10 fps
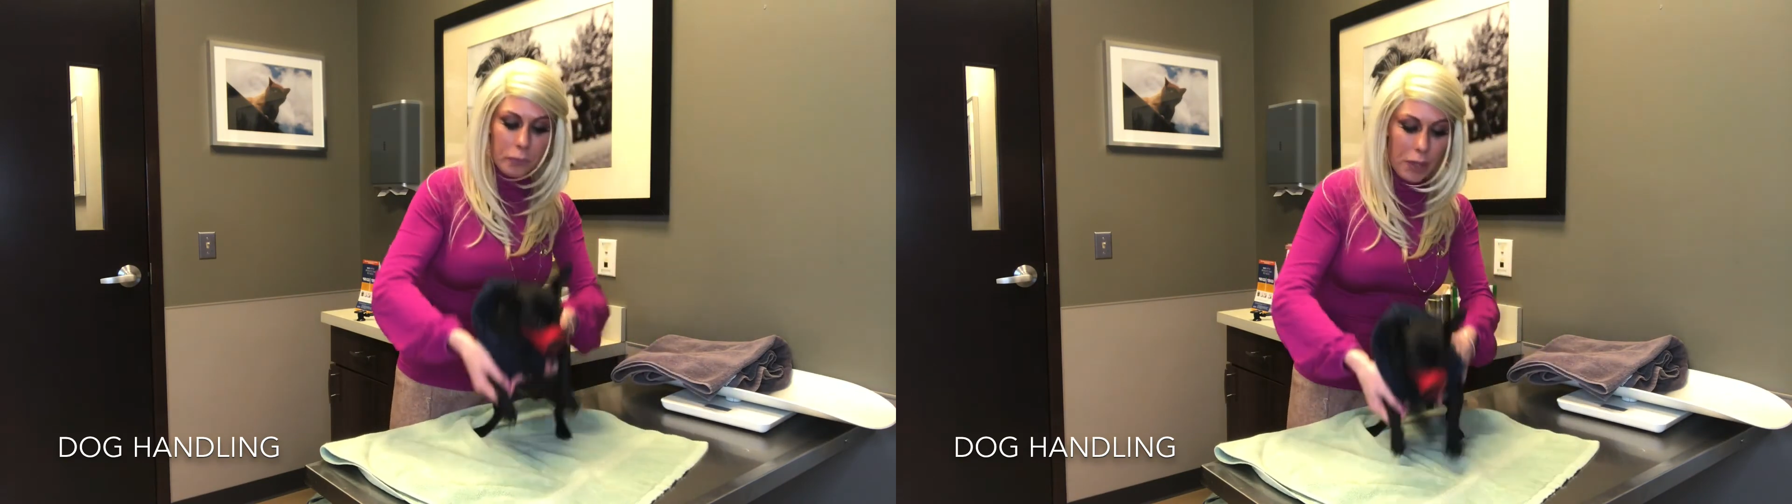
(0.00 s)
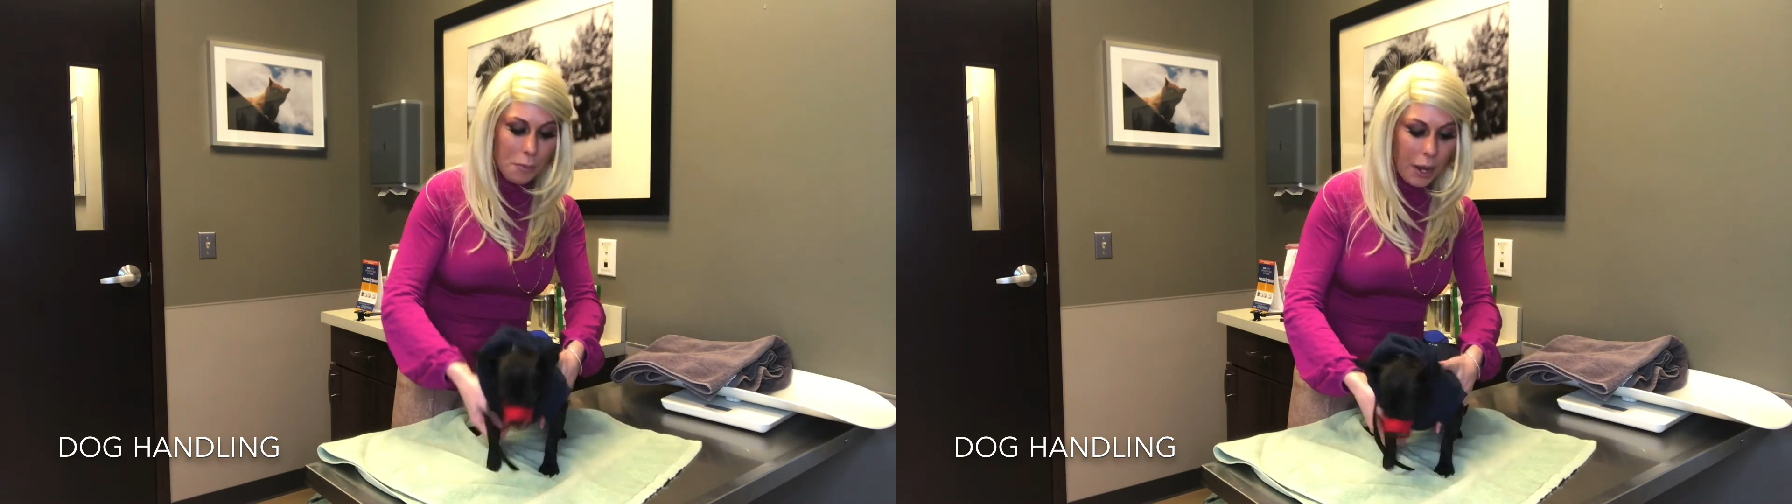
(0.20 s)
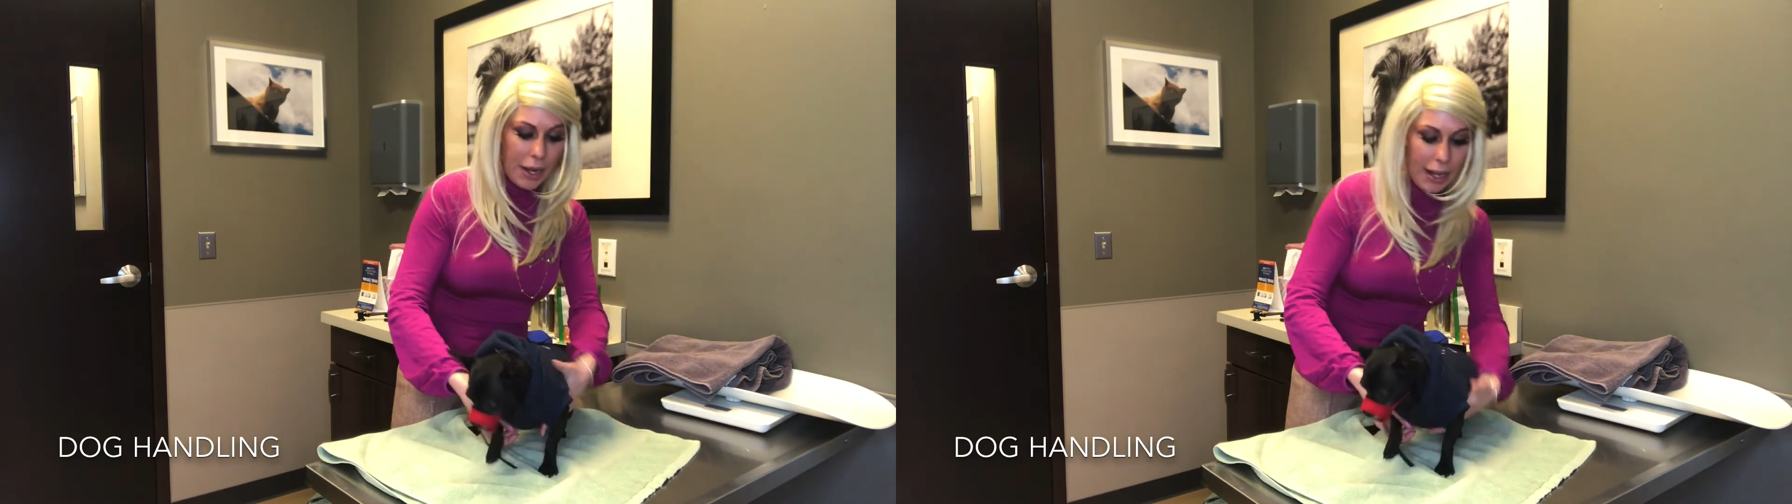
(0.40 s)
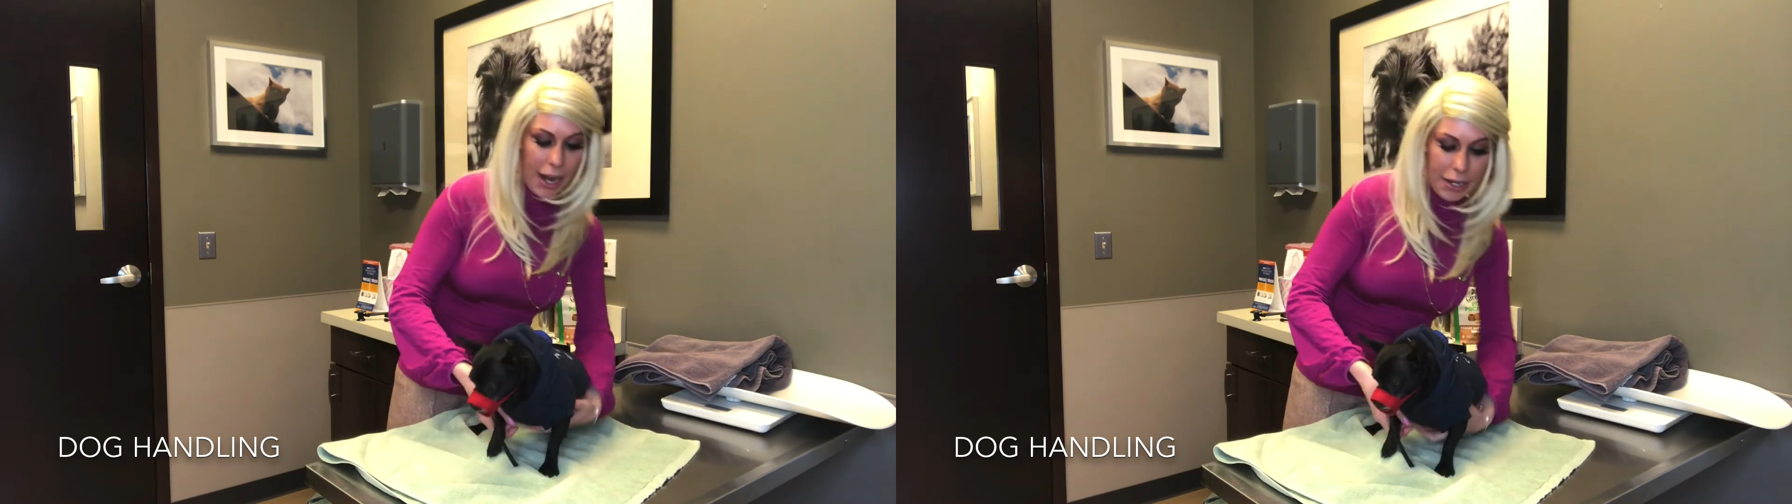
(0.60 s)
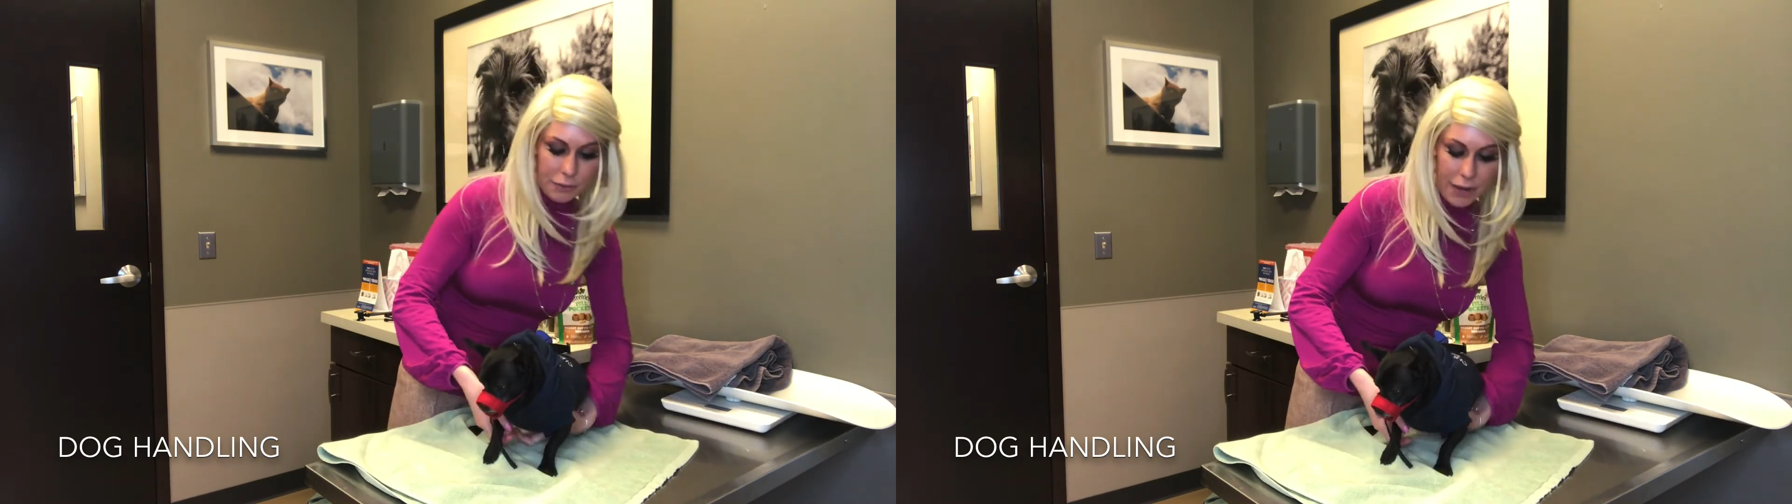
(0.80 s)
But at
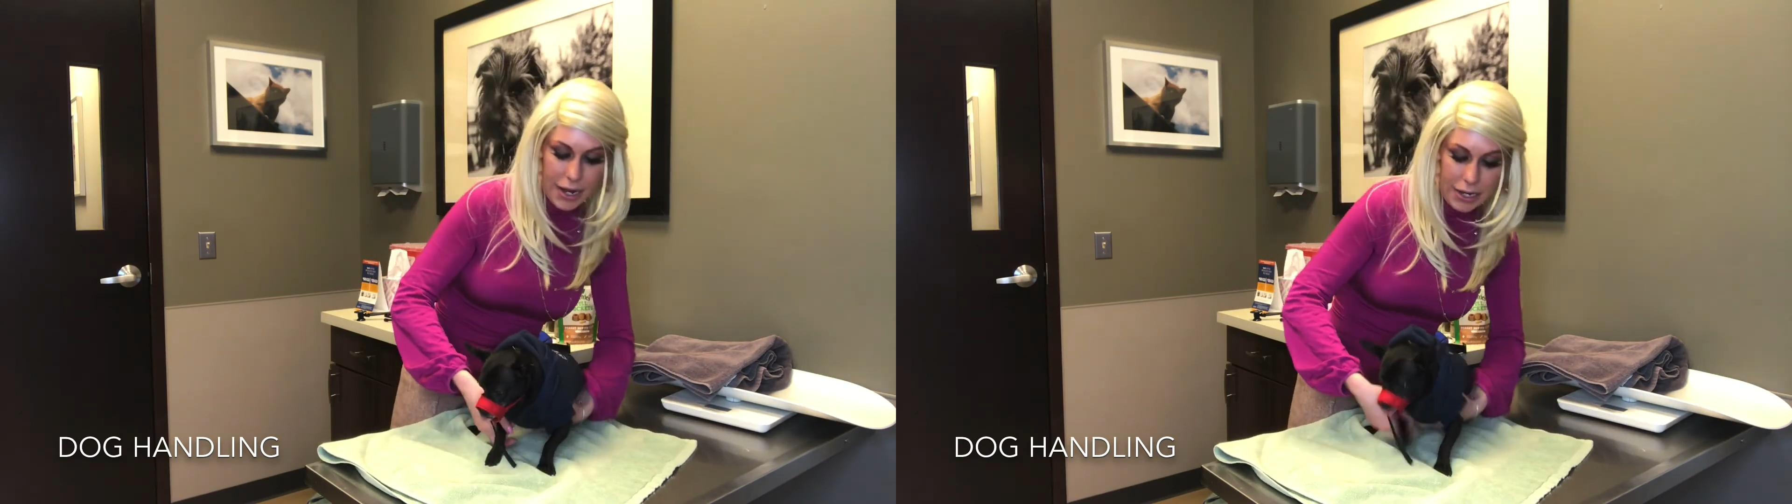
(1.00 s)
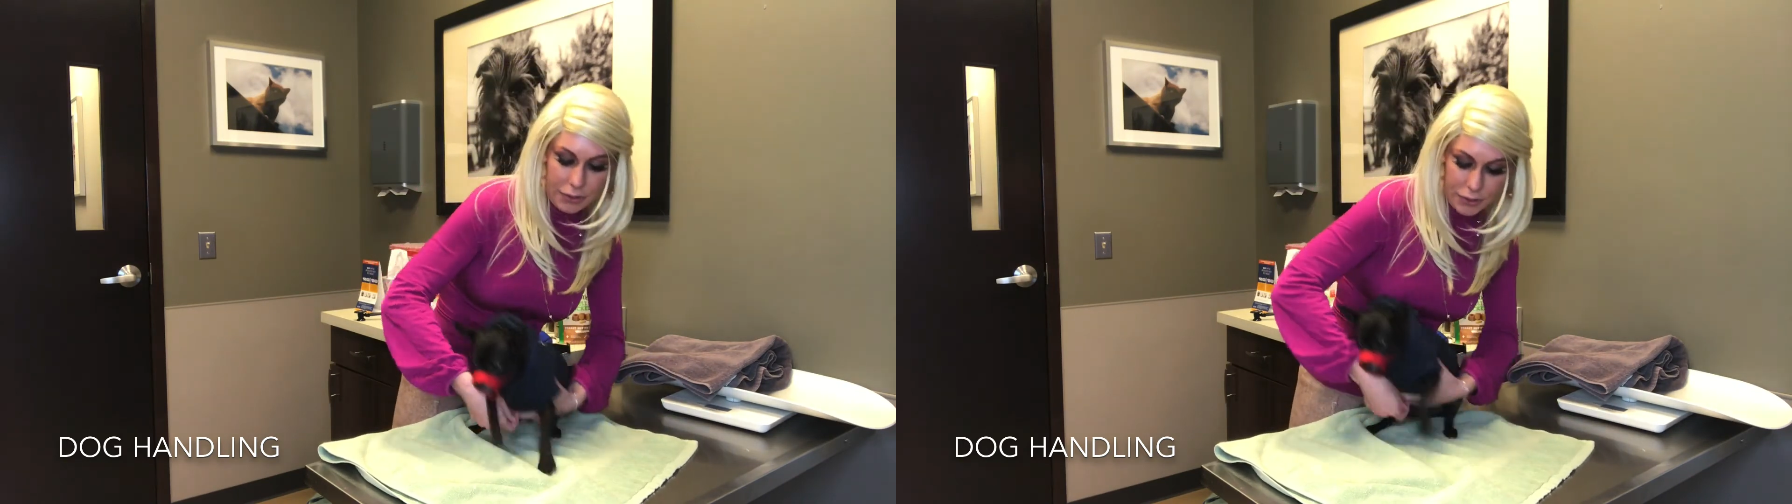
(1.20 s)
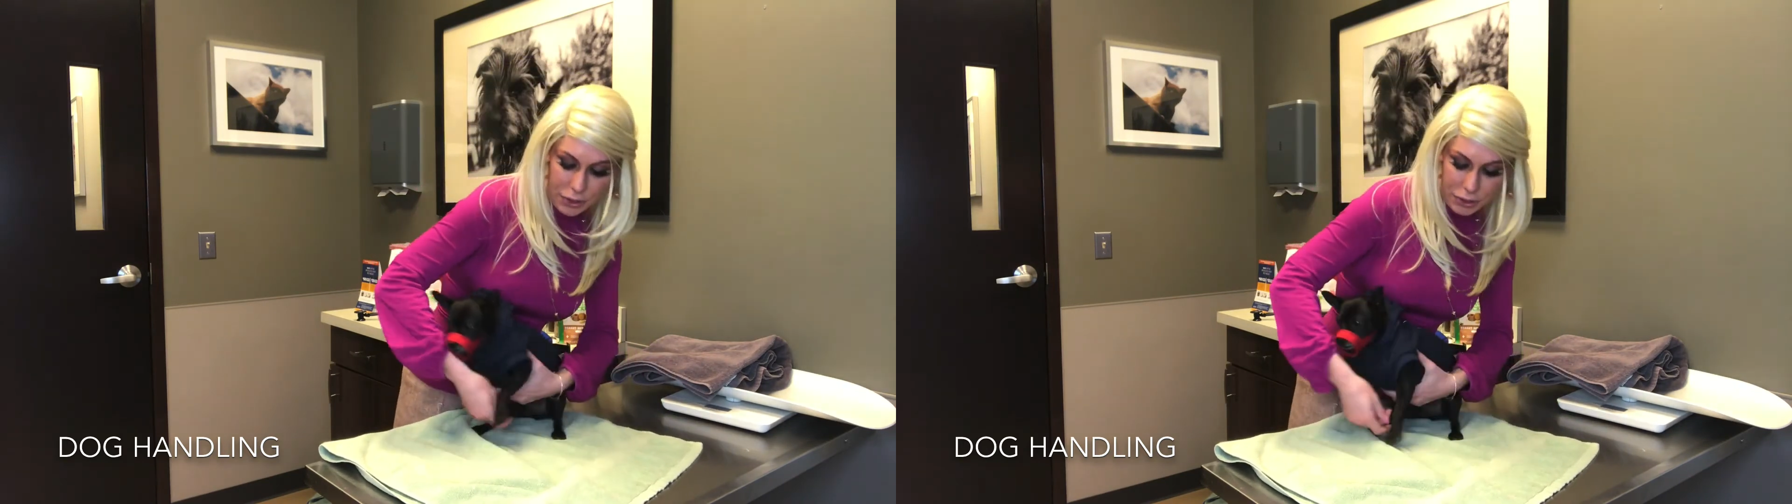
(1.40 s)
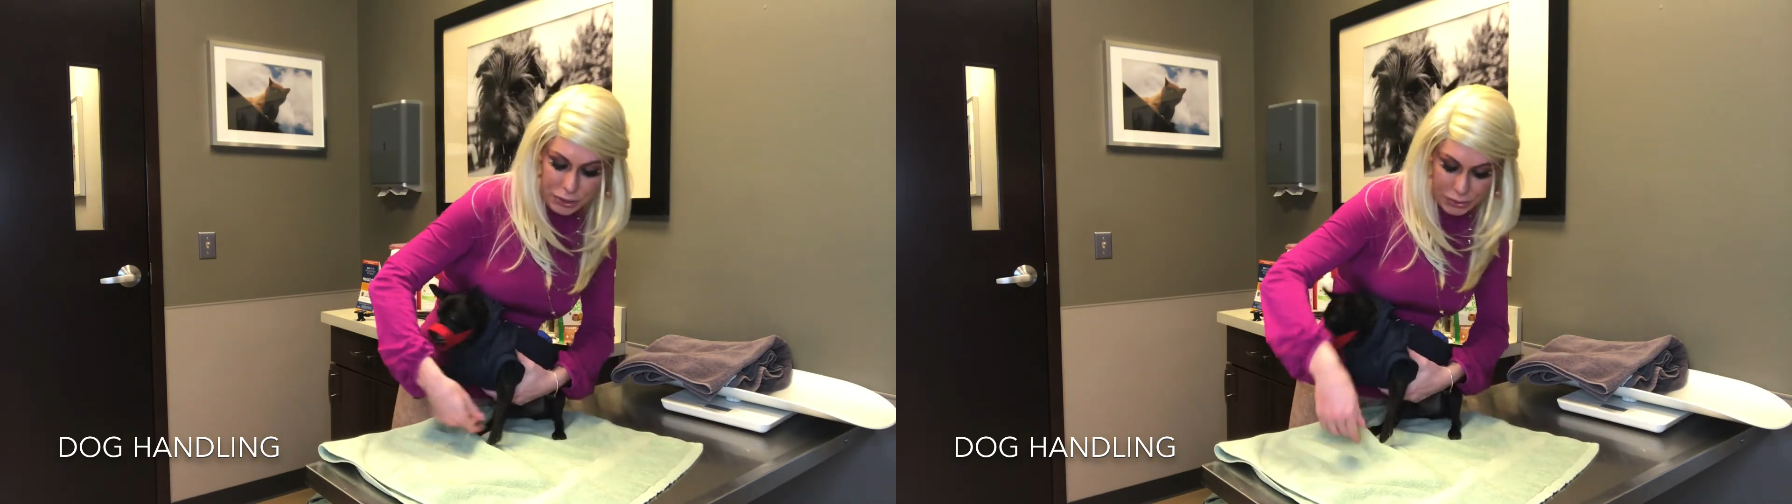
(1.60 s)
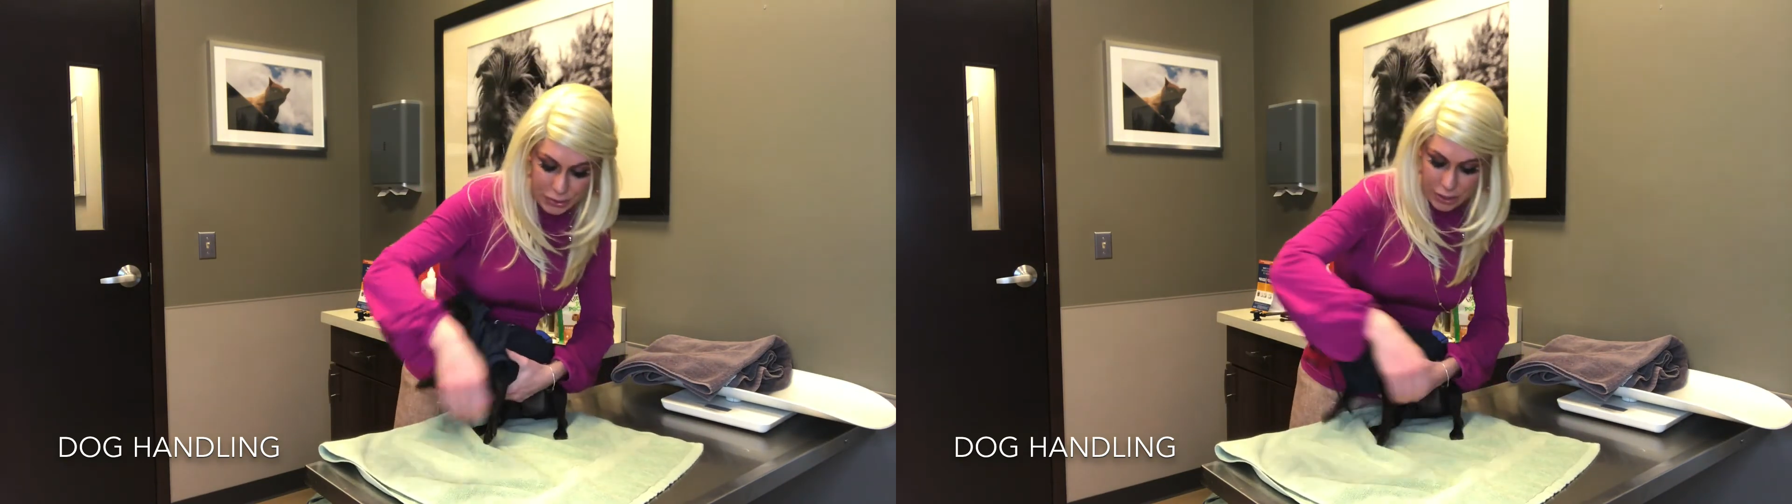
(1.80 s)
any rate, so
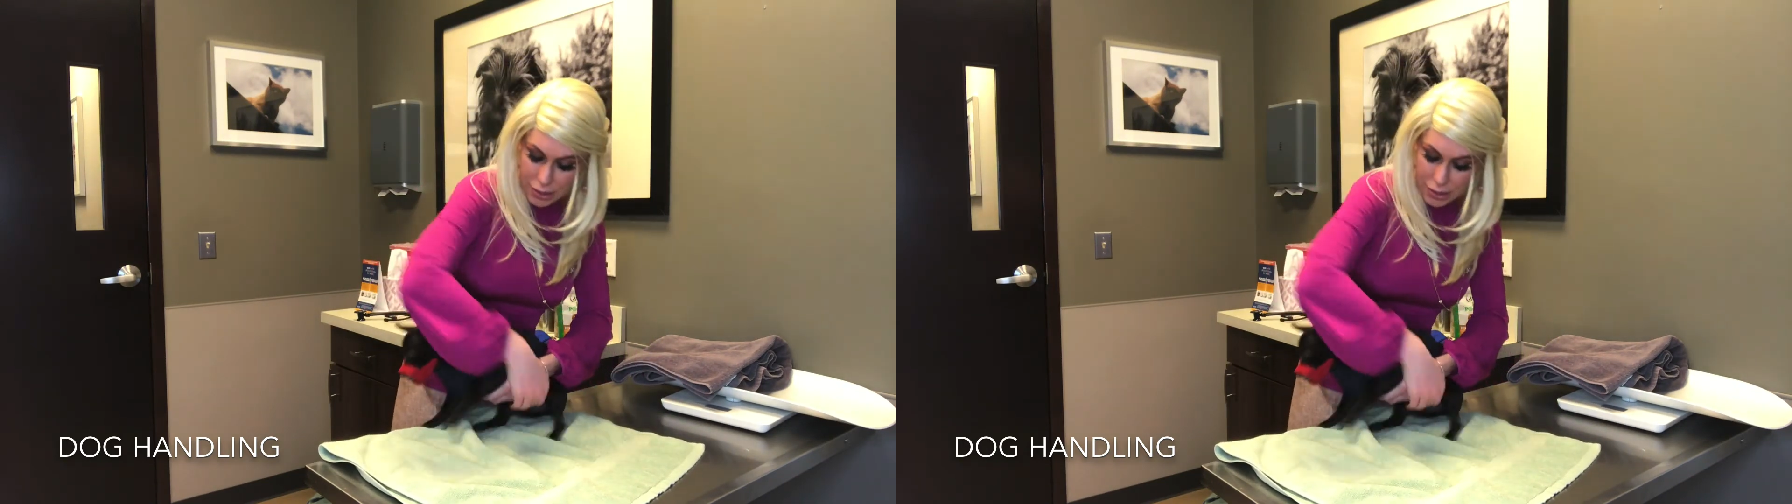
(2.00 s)
you